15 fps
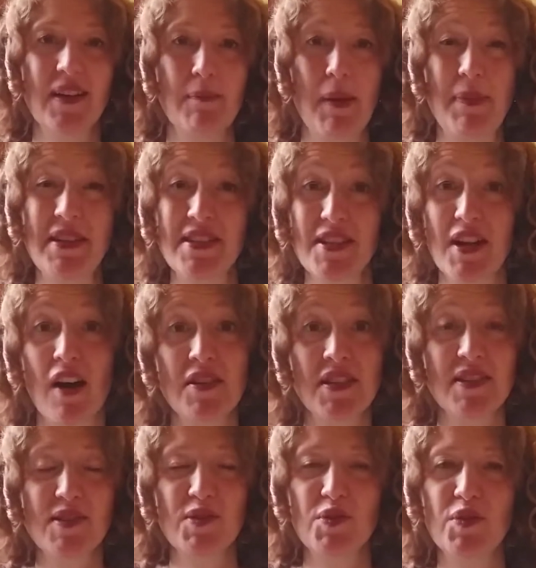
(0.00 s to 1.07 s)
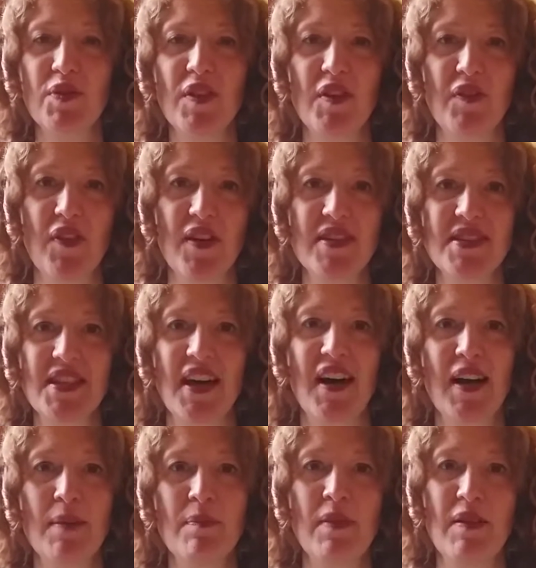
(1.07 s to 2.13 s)
maybe starting school for the first
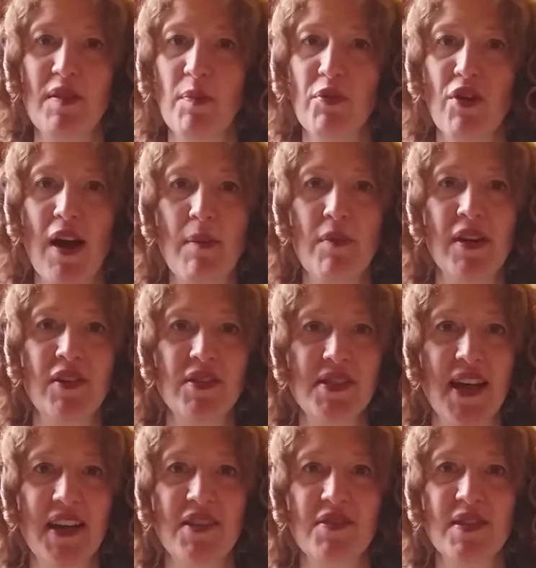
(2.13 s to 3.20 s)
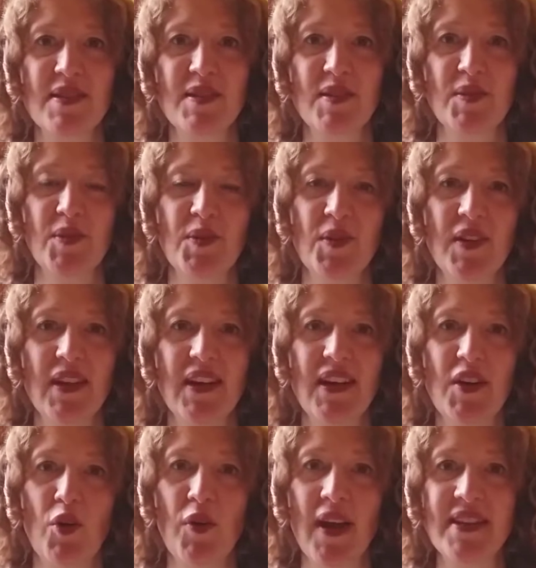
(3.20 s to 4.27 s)
time, either primary or secondary school,
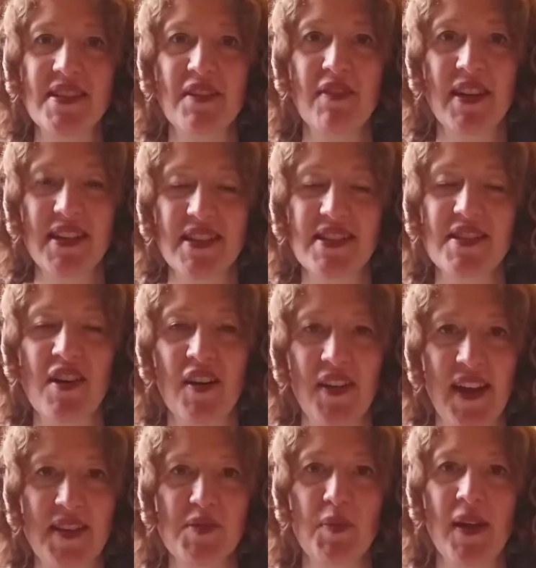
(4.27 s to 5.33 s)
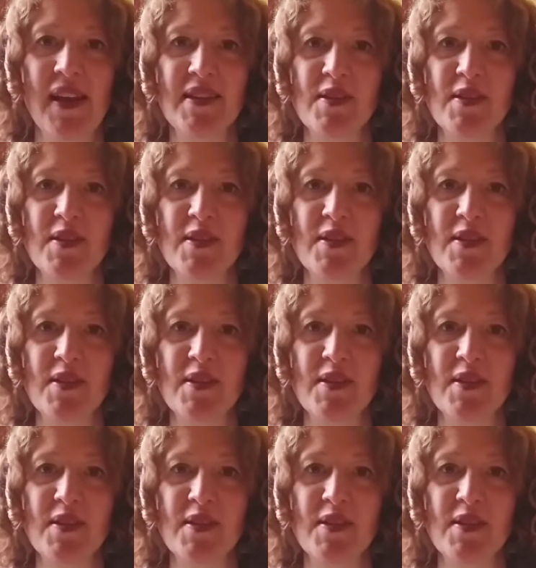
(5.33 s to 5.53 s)
or getting ready to start next week.